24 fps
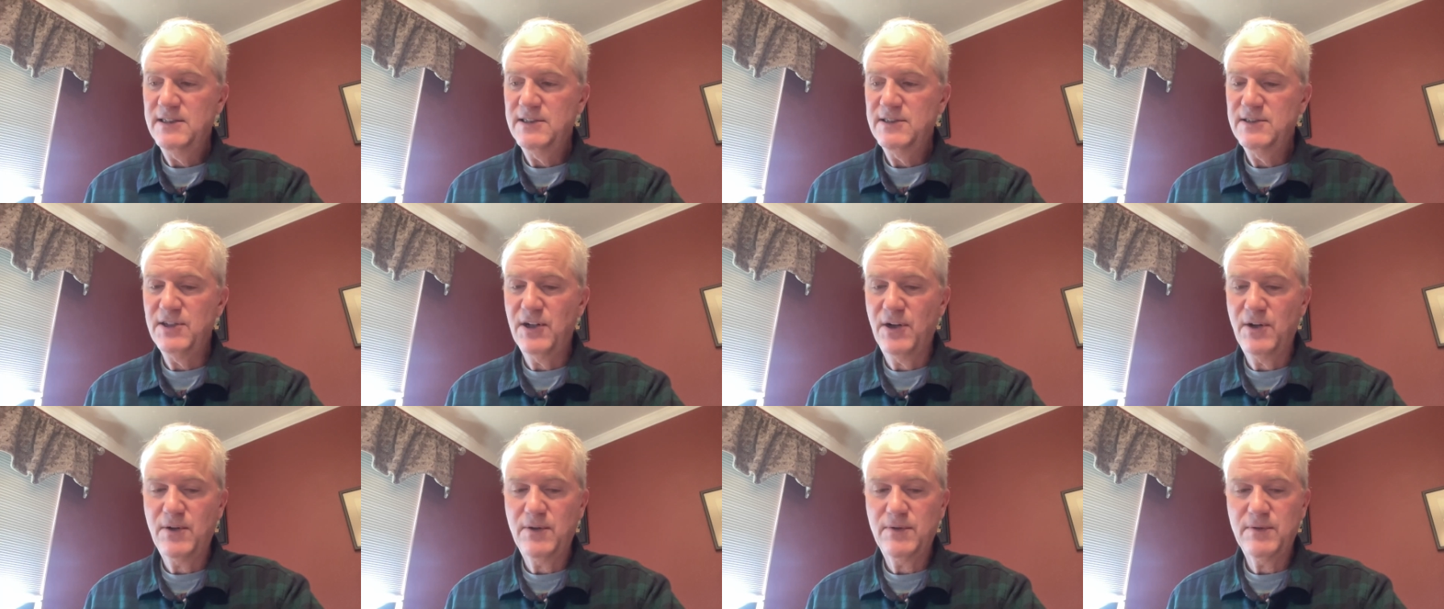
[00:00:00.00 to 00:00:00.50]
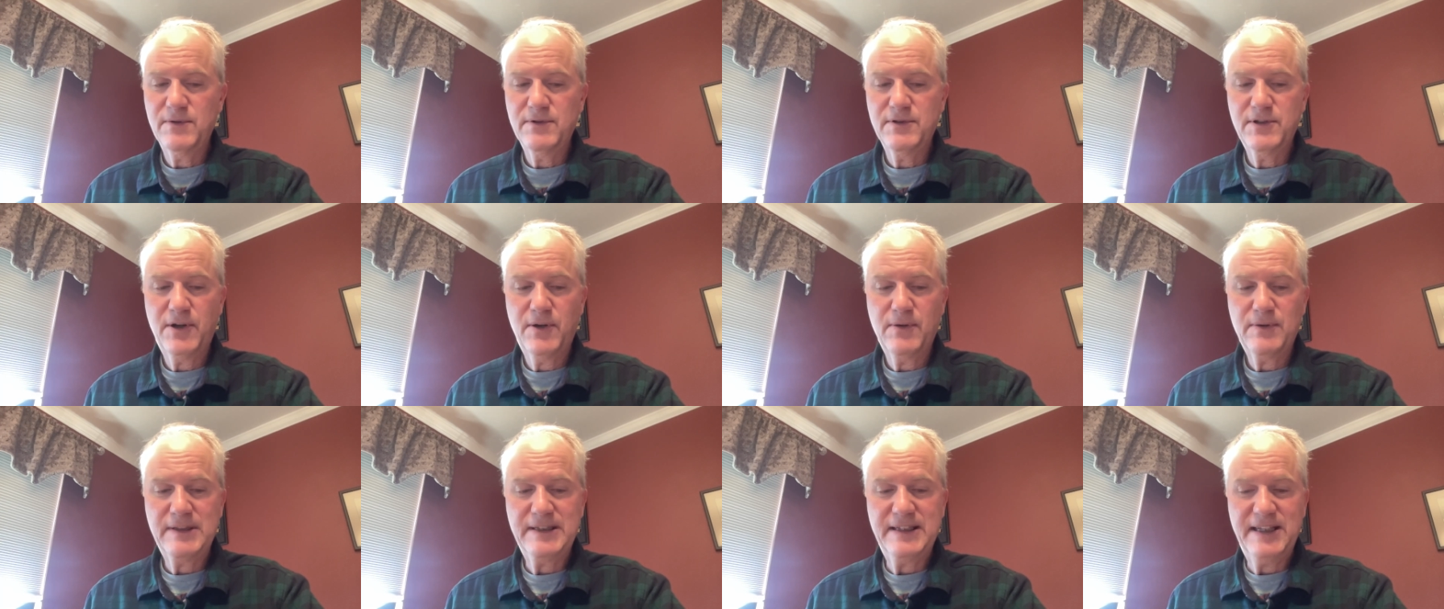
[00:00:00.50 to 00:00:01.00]

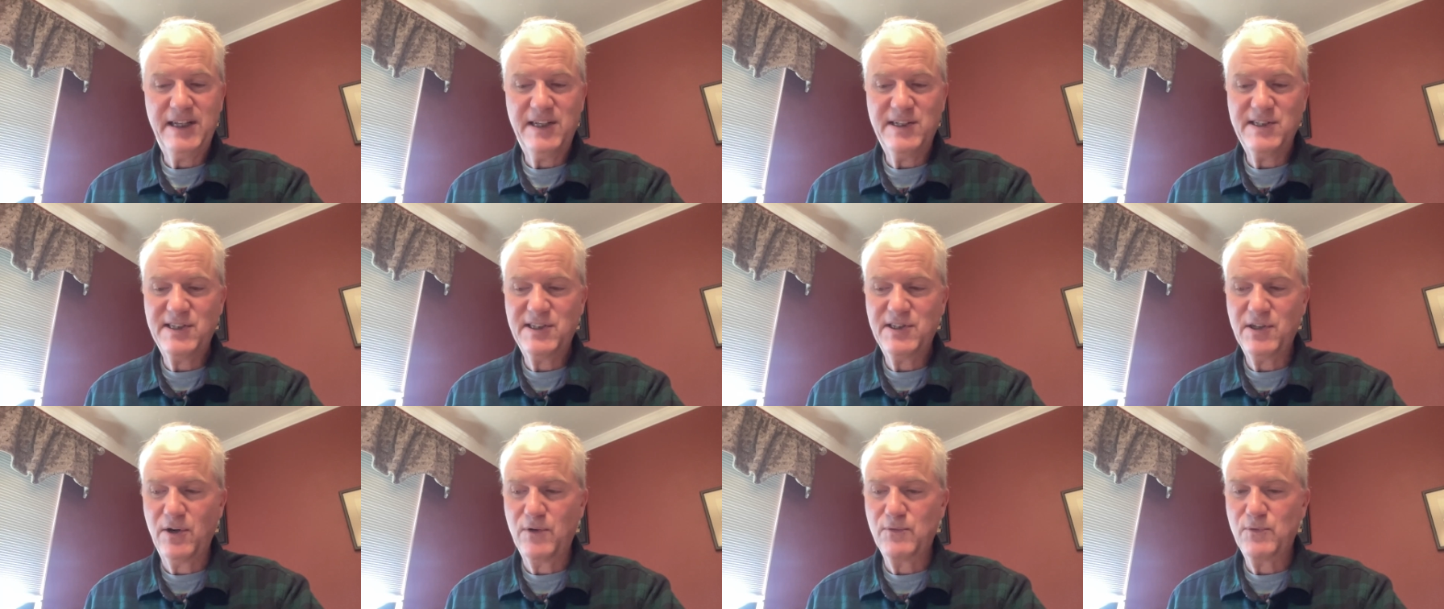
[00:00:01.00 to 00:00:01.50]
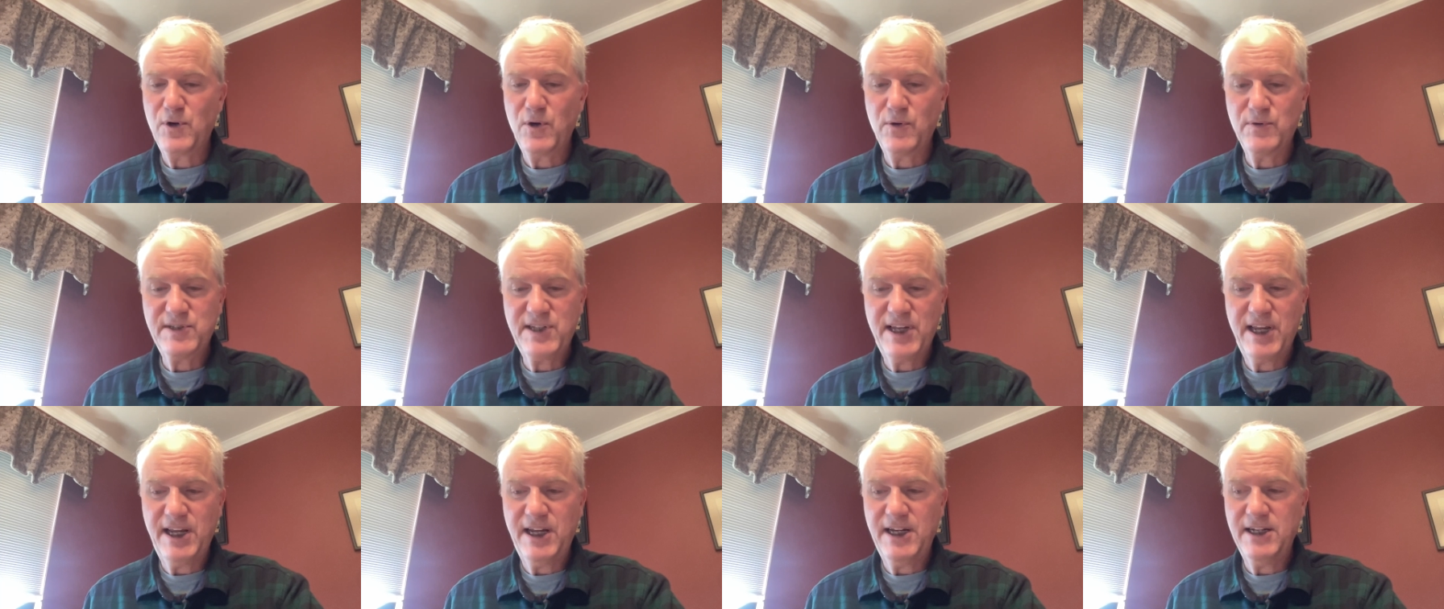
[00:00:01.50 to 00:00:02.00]
Don't lease, don't
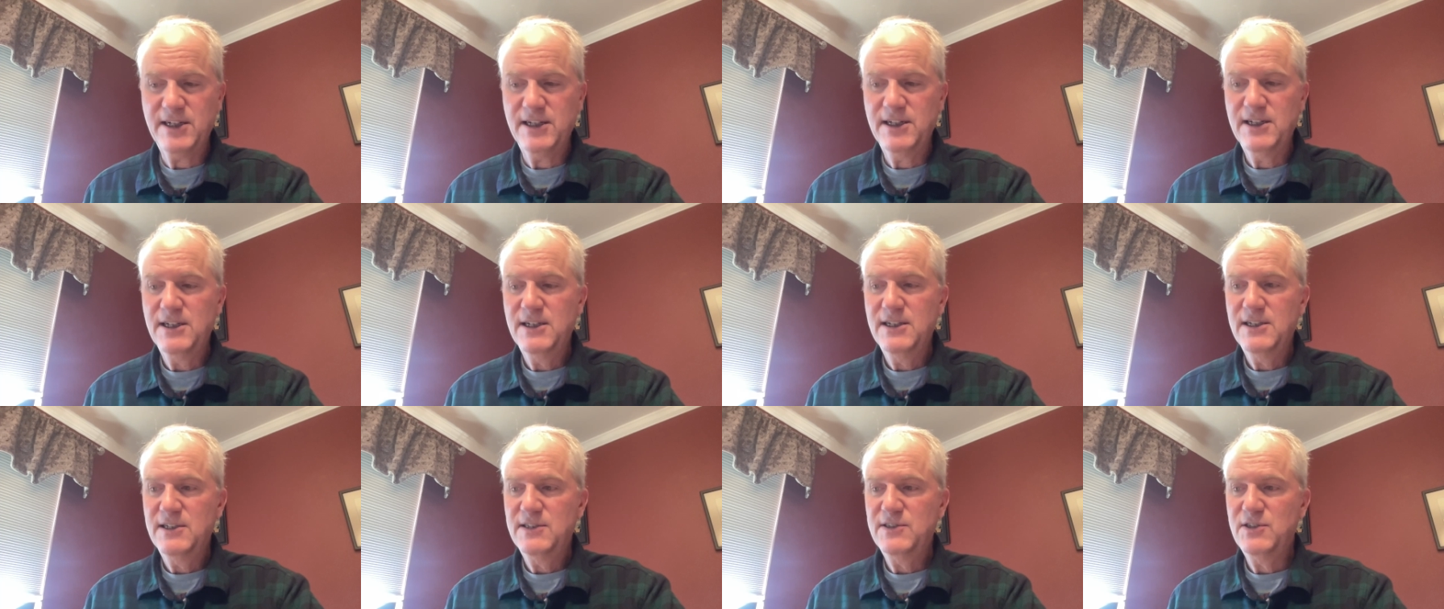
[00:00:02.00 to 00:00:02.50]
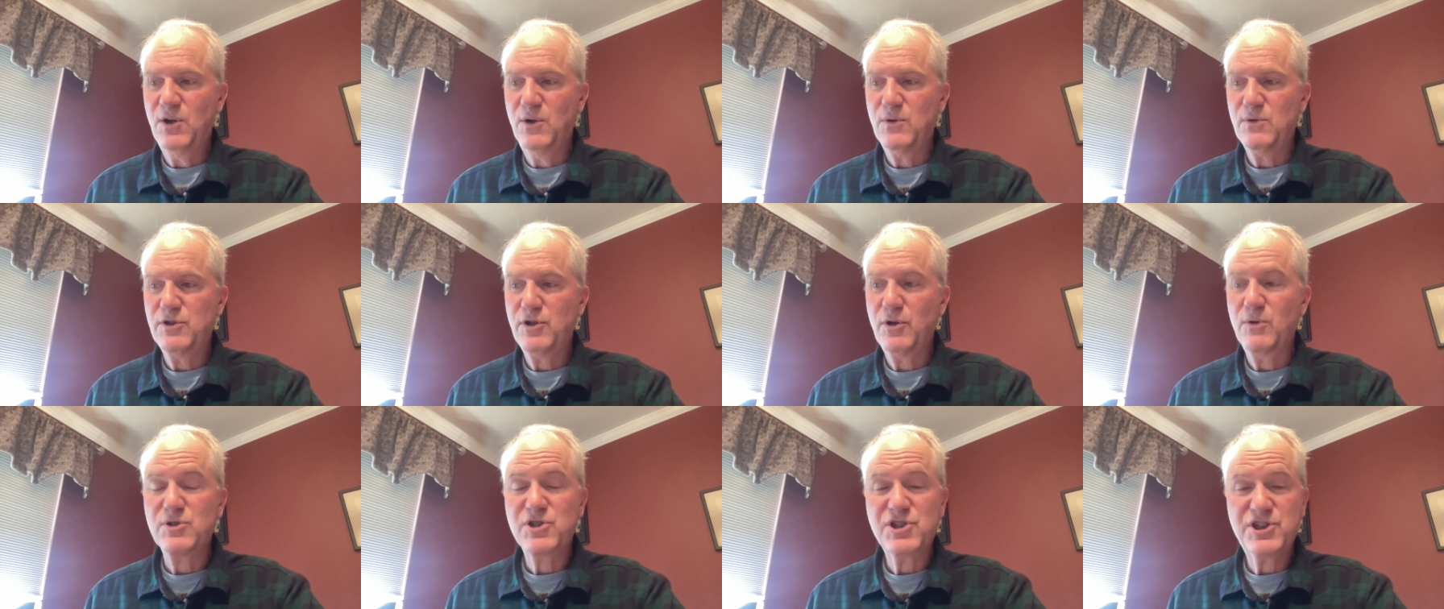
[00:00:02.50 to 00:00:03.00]
rotate,
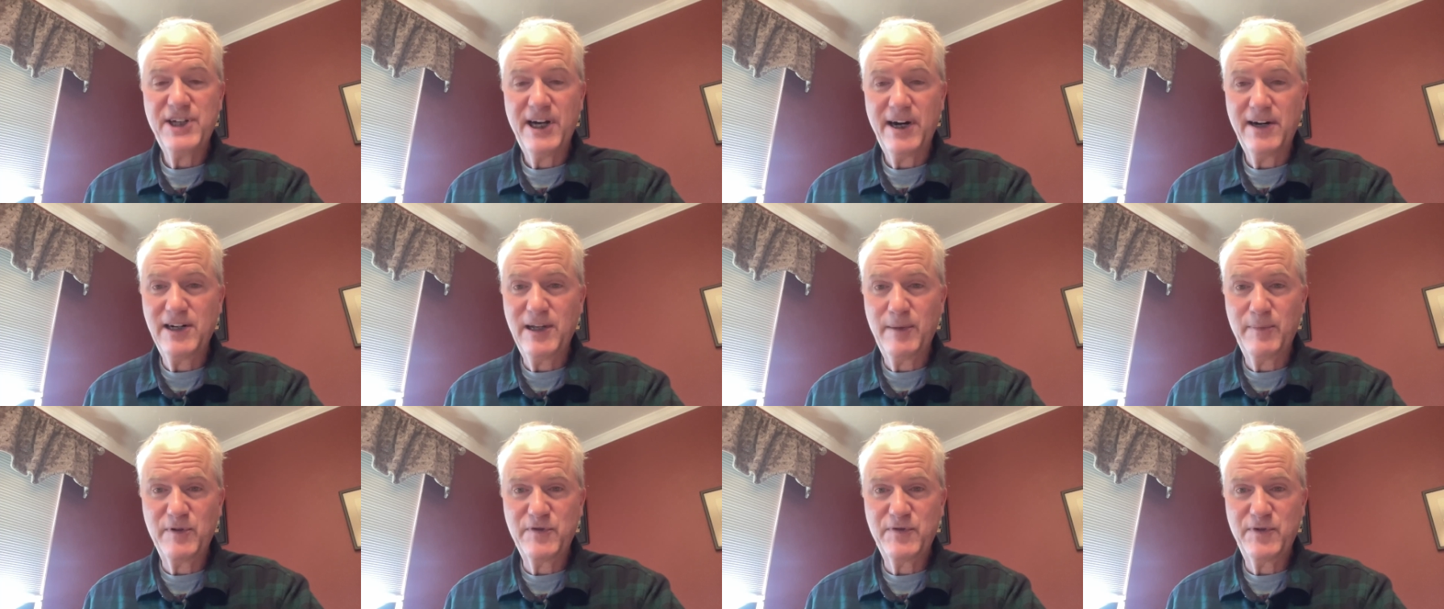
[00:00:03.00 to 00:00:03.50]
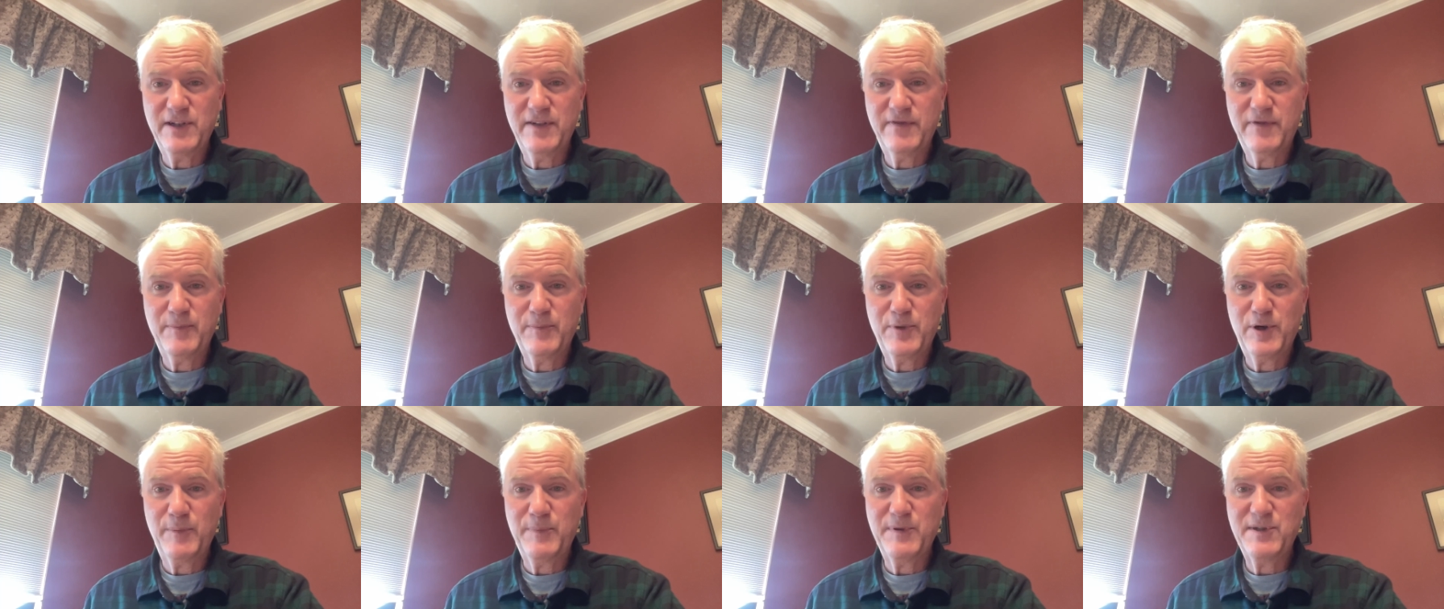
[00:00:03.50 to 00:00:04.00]
don't share numbers for
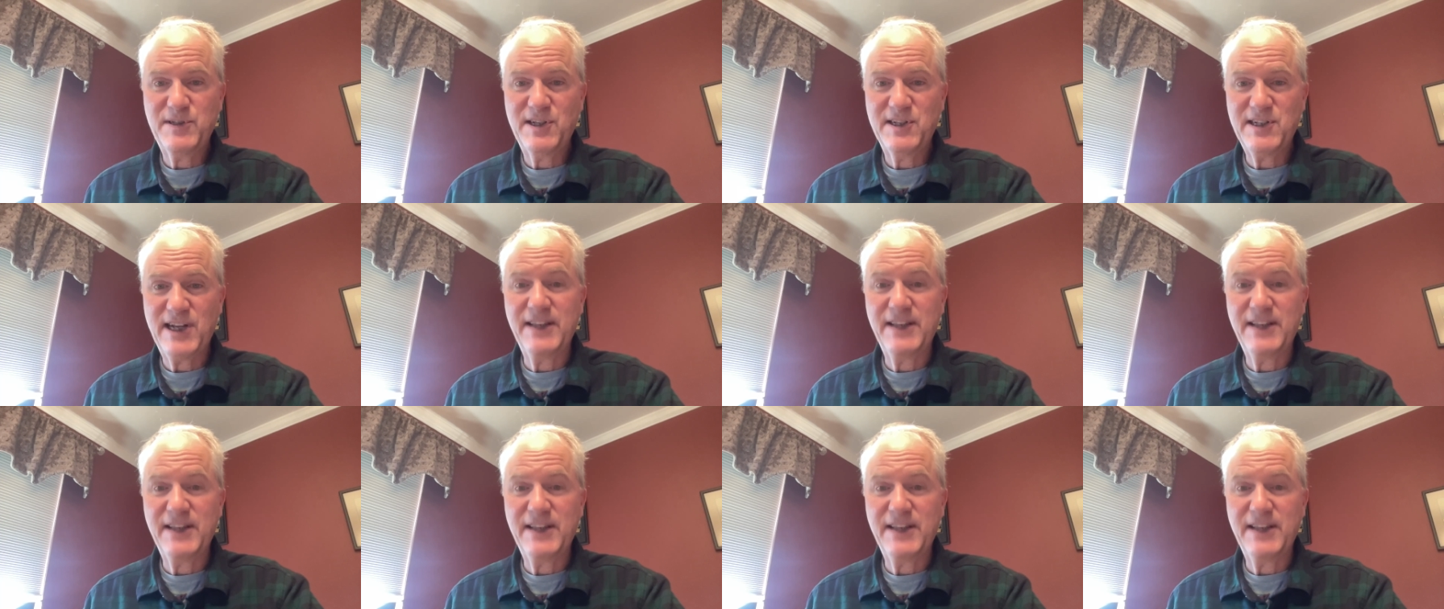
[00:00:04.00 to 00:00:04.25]
different purposes.